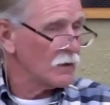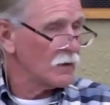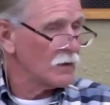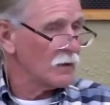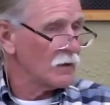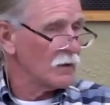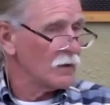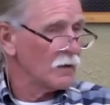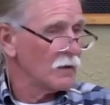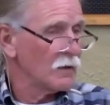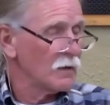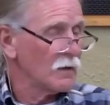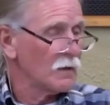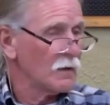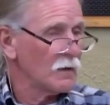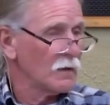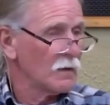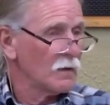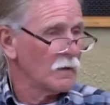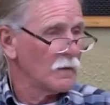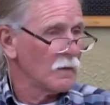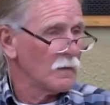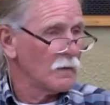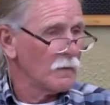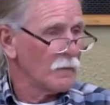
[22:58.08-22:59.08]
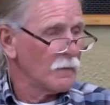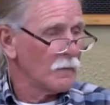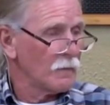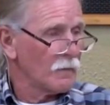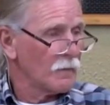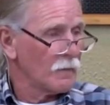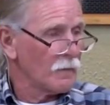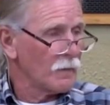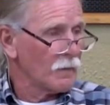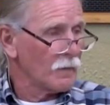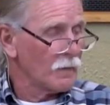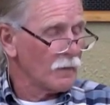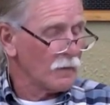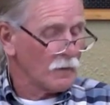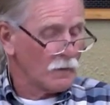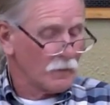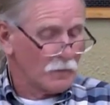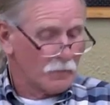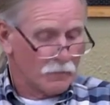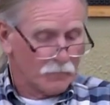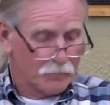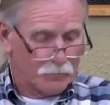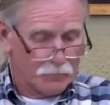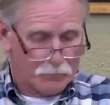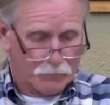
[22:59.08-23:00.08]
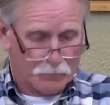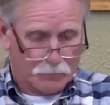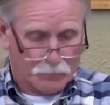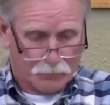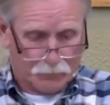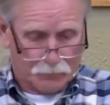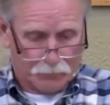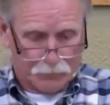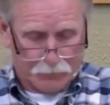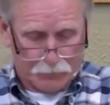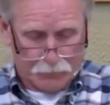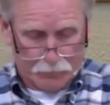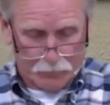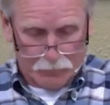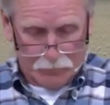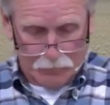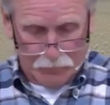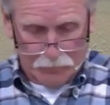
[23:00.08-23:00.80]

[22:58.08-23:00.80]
No one is speaking in this clip.